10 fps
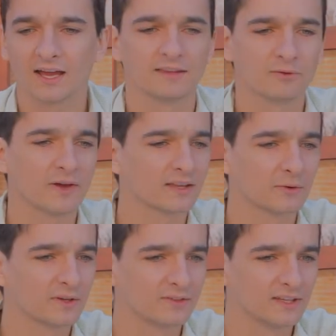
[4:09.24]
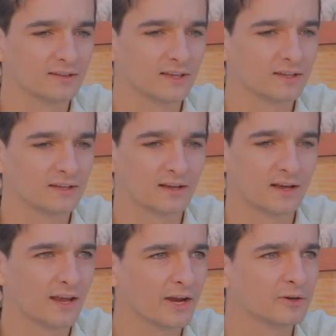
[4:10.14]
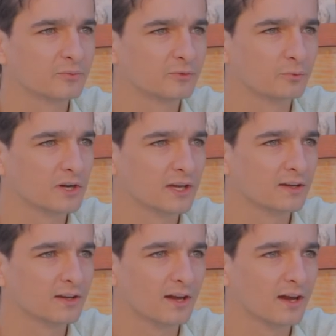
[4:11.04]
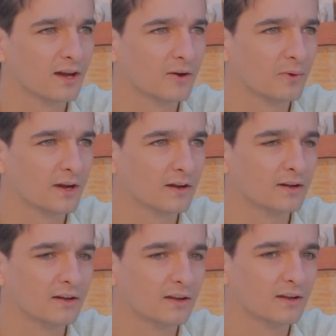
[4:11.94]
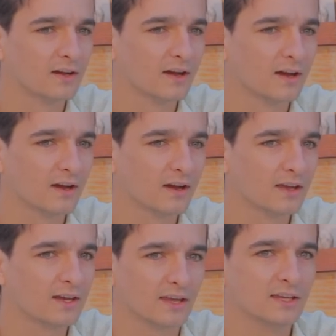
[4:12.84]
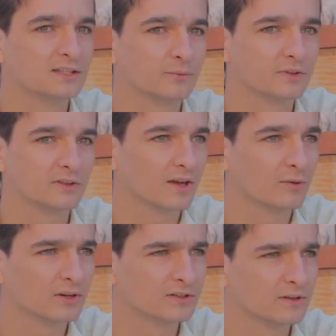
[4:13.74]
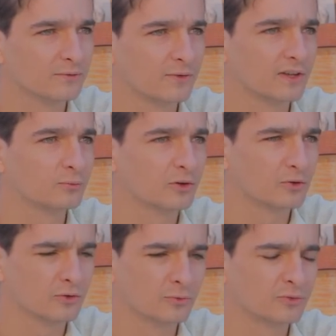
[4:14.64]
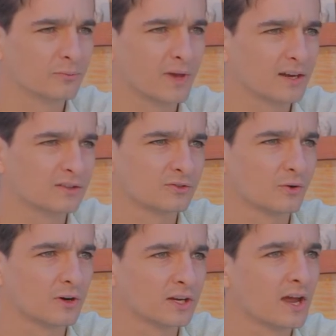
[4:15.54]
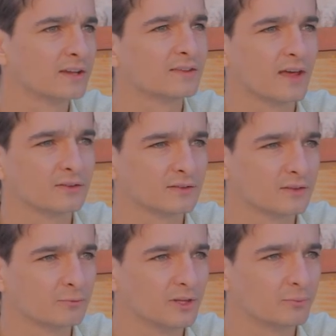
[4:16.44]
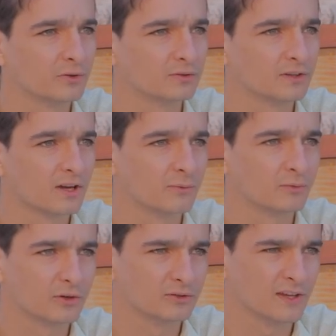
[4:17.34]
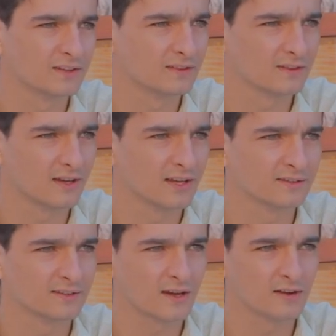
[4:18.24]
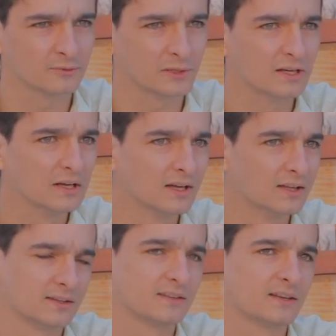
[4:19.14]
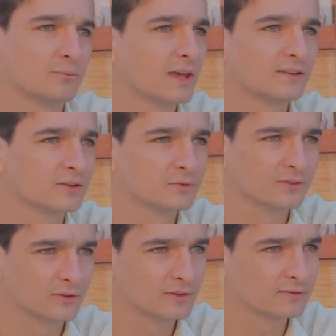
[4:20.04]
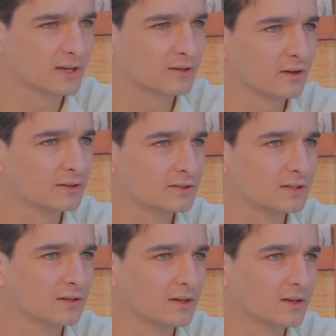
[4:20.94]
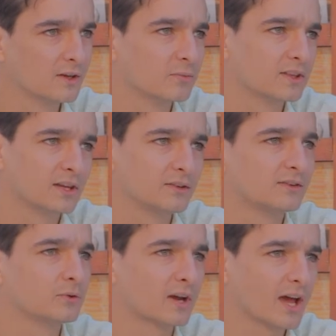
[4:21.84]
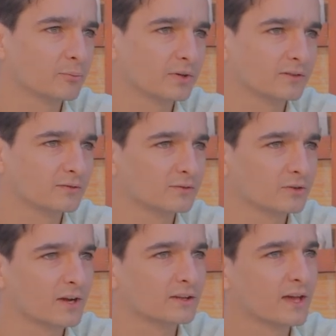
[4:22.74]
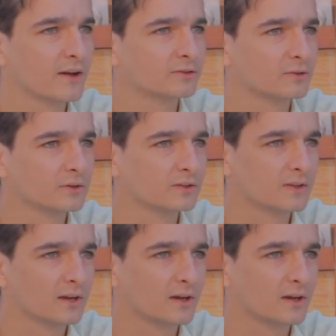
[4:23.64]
and the impact that we've seen like in the uh, Arab Spring, uh, where in Egypt, a bunch of Facebook groups managed to organize thousands of people to come and protest against the government. That's an amazing result of technology. But then you see what happened directly afterwards, and